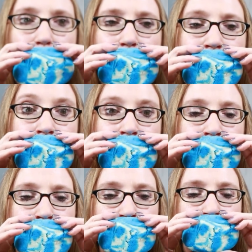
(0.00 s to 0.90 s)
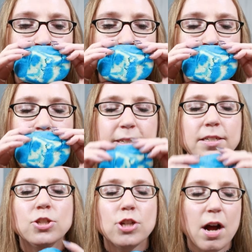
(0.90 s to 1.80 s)
one
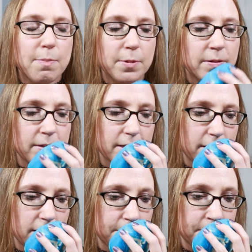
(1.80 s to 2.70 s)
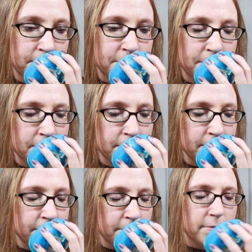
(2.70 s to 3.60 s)
to chop on up.
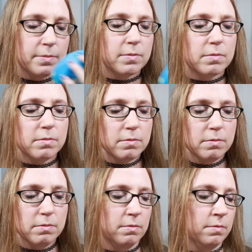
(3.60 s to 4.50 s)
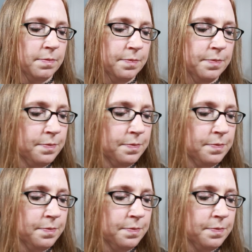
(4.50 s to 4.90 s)
Mm.